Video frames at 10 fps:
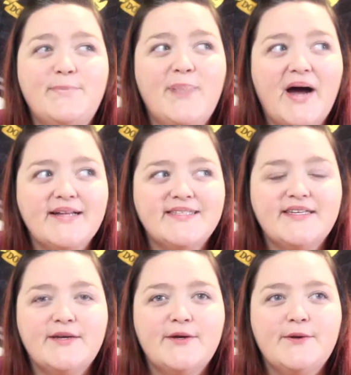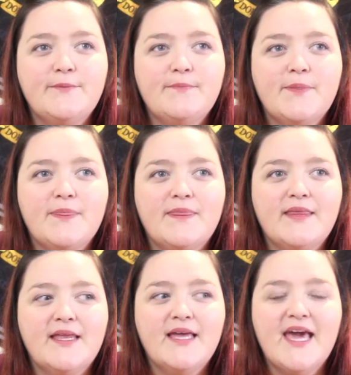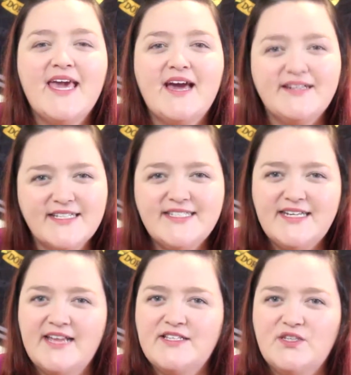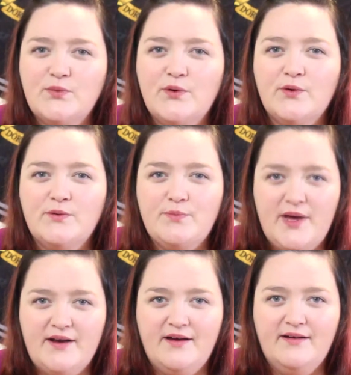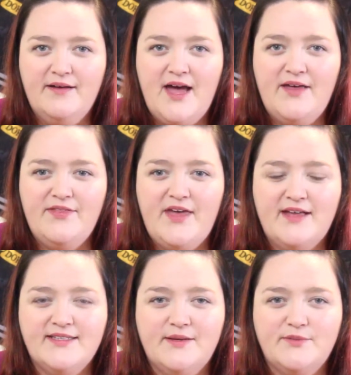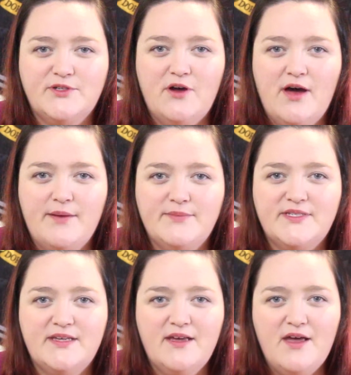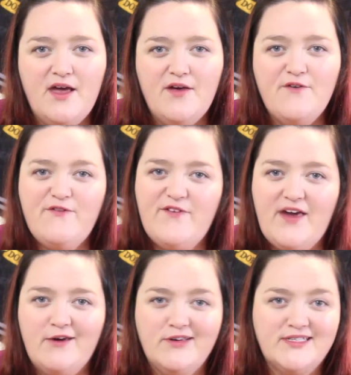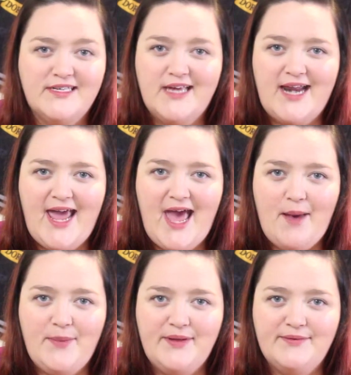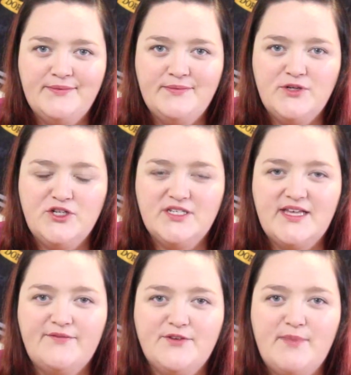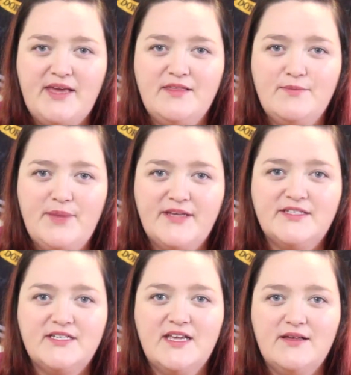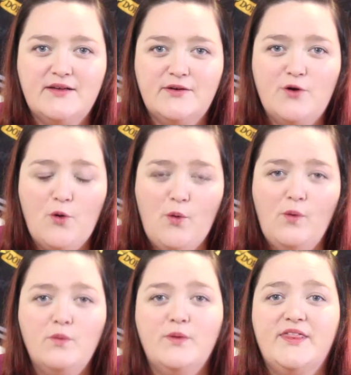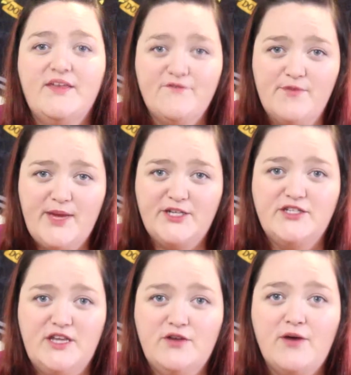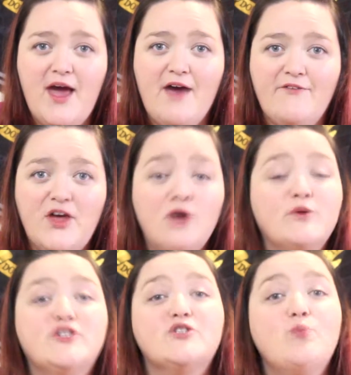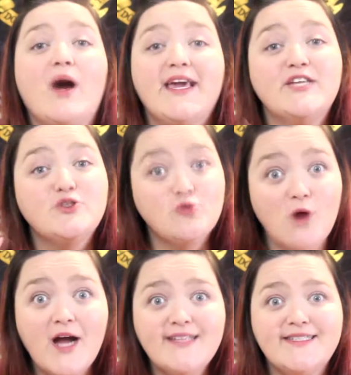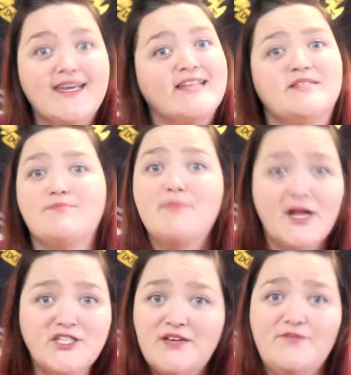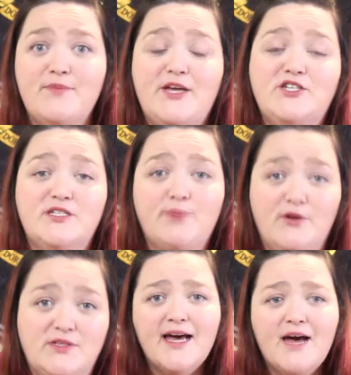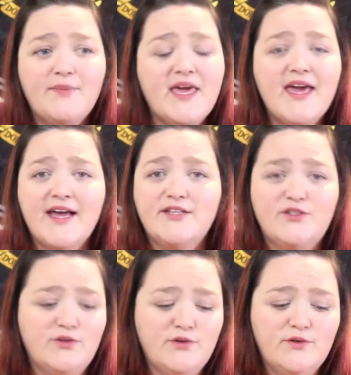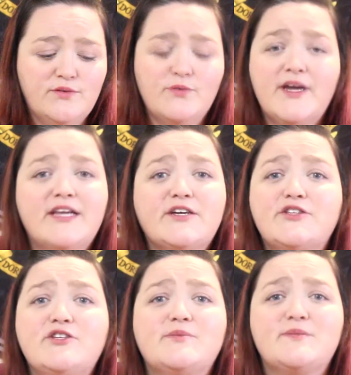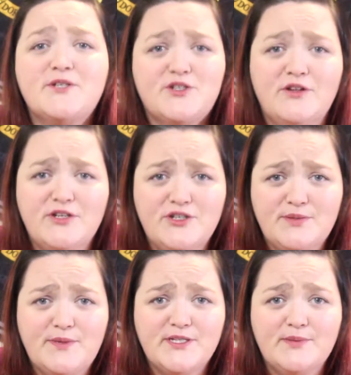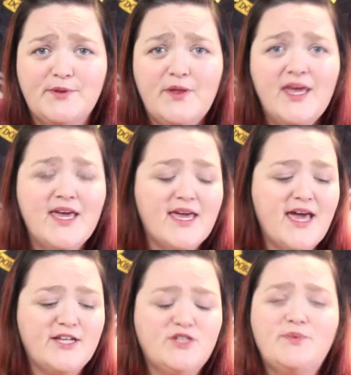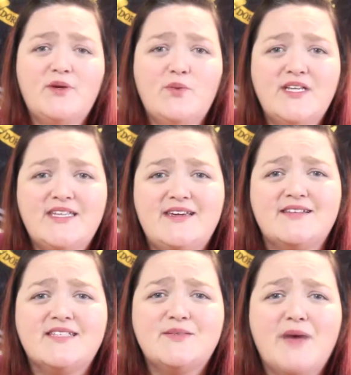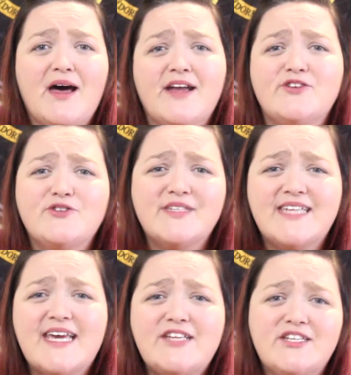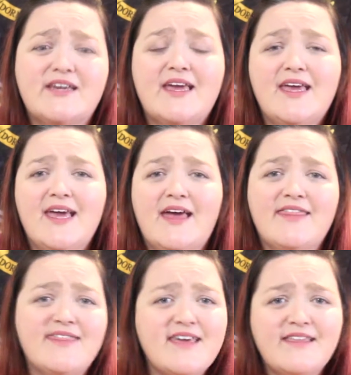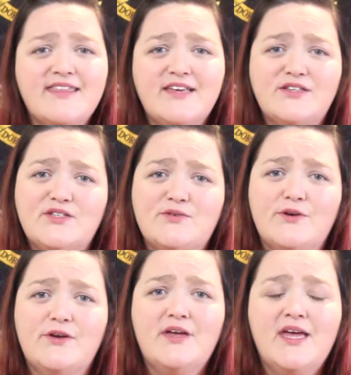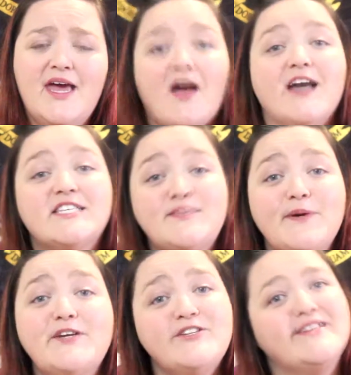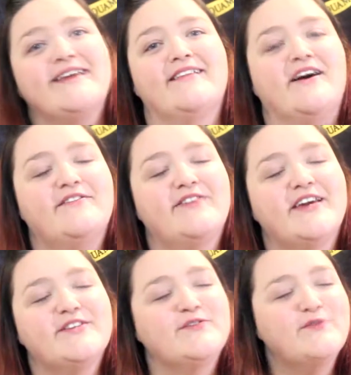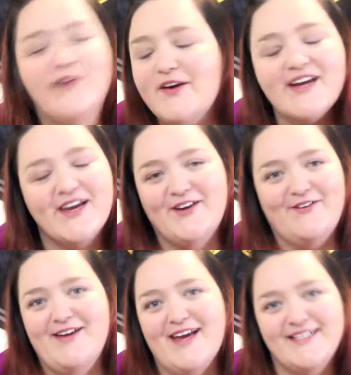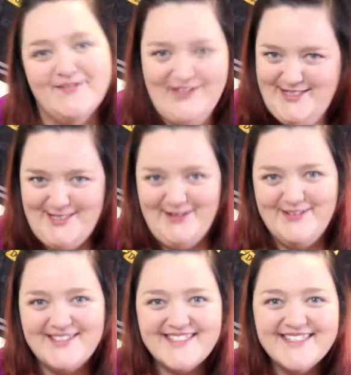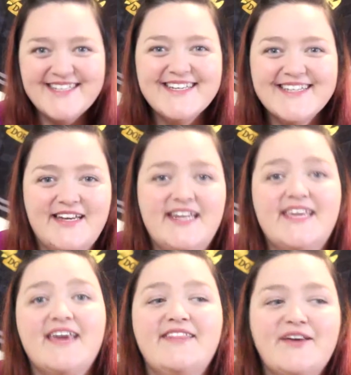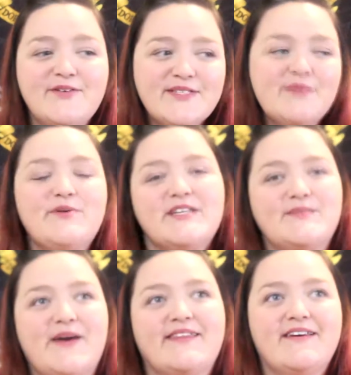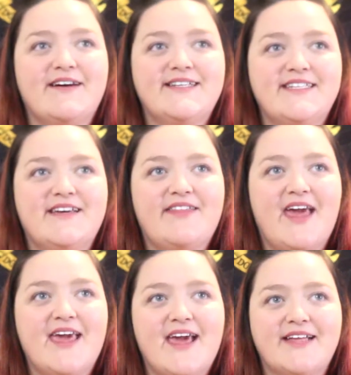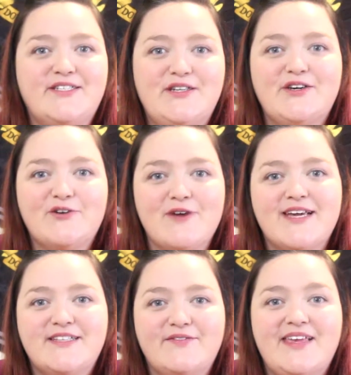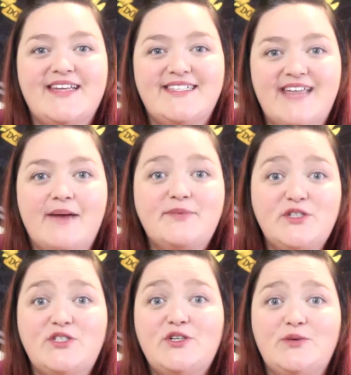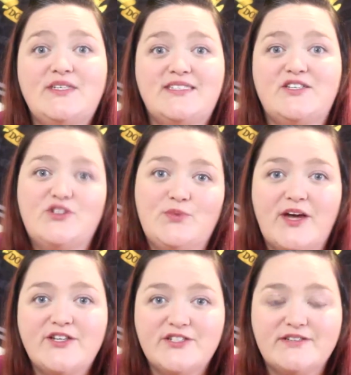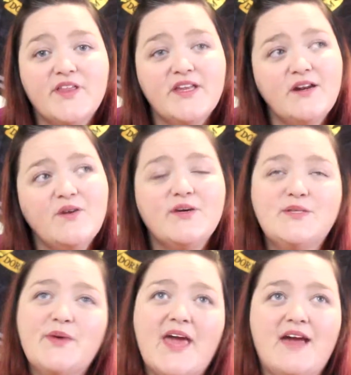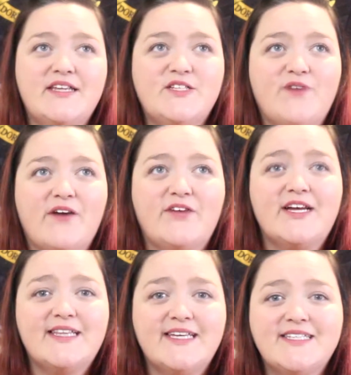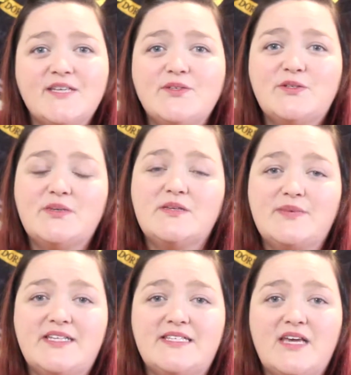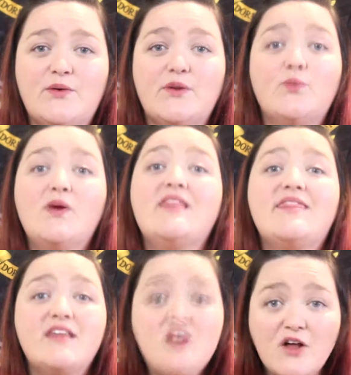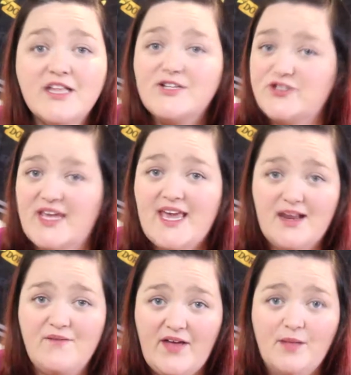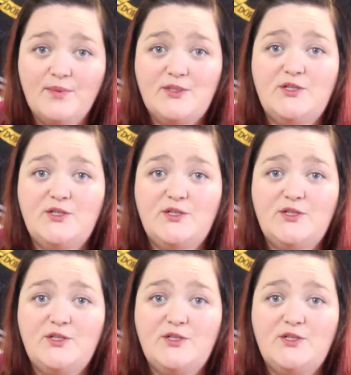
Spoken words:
but he understands the world better, and that sometimes fair isn't going to happen. You just have to make the best call with the information that you have, which is why he tries to get as much information as possible. He had to read and consume as much knowledge as possible. He had to be witty and smart and strategic and think things through. I especially love his very creative insults. And again, that also brings back the idea that he had to creatively adapt to his situation. While they didn't always work out in his favour, at least he was doing the best he could with the knowledge that he had available